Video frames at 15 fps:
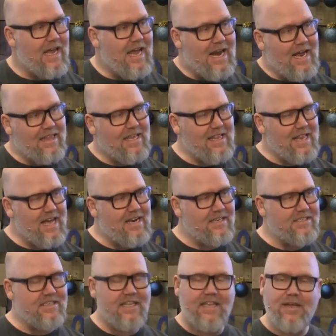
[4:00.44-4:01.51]
And I think that
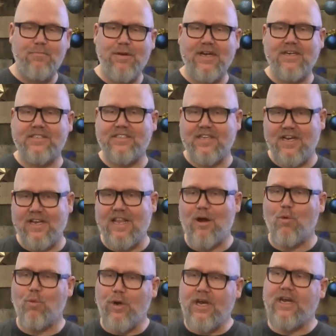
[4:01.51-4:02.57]
is the biggest thing
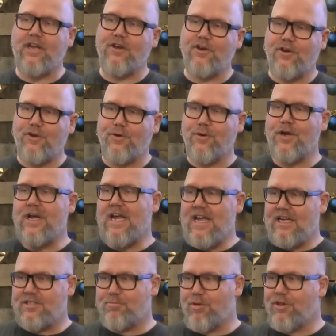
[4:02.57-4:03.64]
that we can do
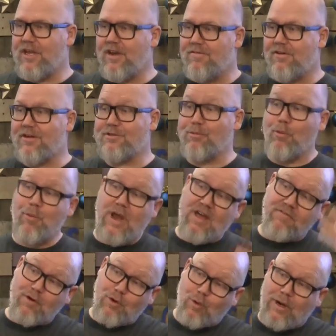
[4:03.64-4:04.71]
as believers when we
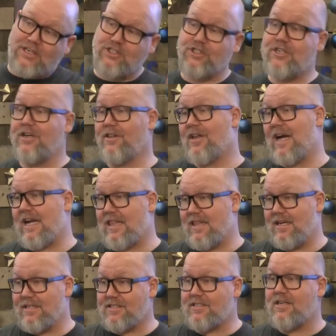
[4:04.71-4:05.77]
have a question like
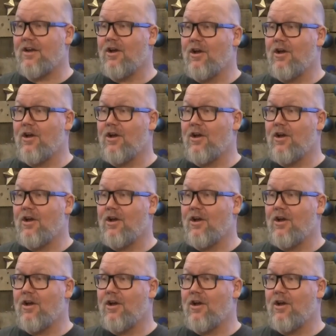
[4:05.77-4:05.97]
this.